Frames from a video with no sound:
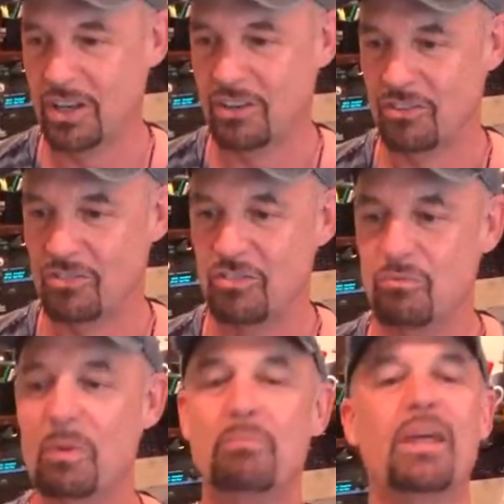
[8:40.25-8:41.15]
You could just
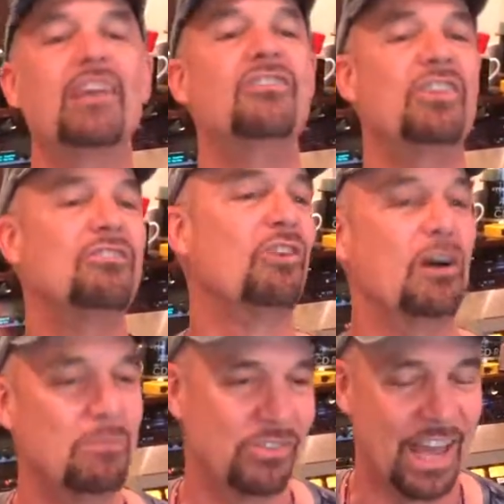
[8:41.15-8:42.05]
replace the
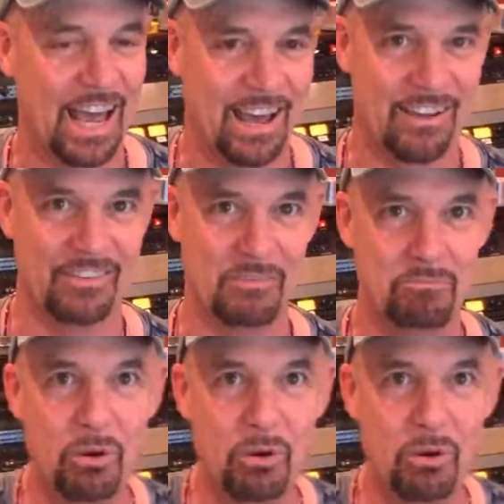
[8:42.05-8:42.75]
drum sound,